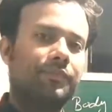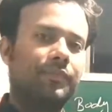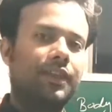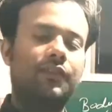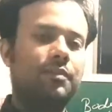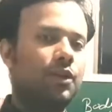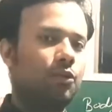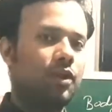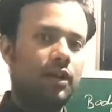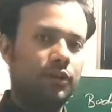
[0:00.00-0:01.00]
There will be
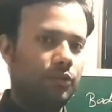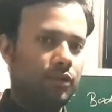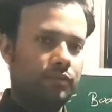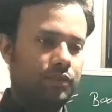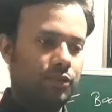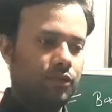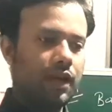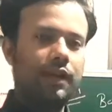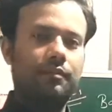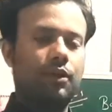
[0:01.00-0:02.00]
no
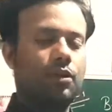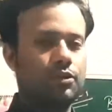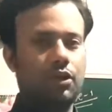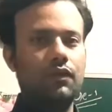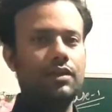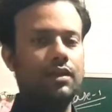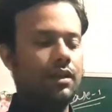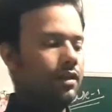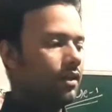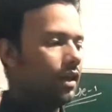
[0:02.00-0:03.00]
line, because
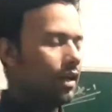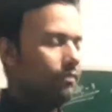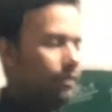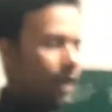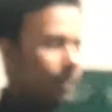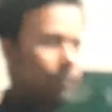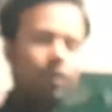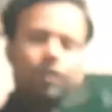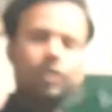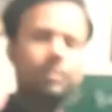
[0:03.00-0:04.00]
obviously I'm
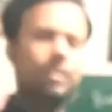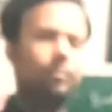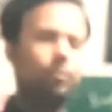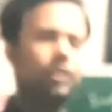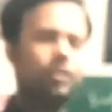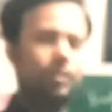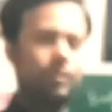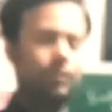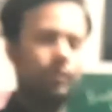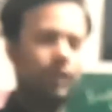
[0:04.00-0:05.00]
not changing my position.
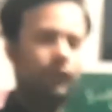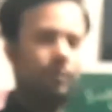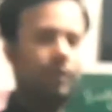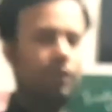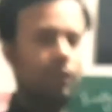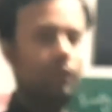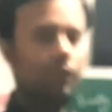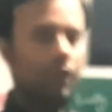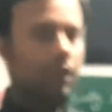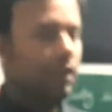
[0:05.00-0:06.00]
So there will be no,
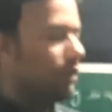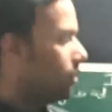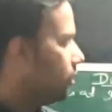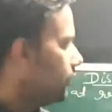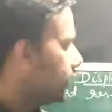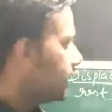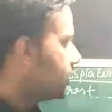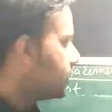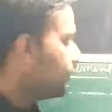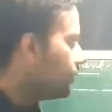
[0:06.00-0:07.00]
we can
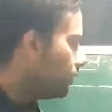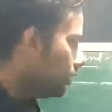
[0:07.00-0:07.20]
say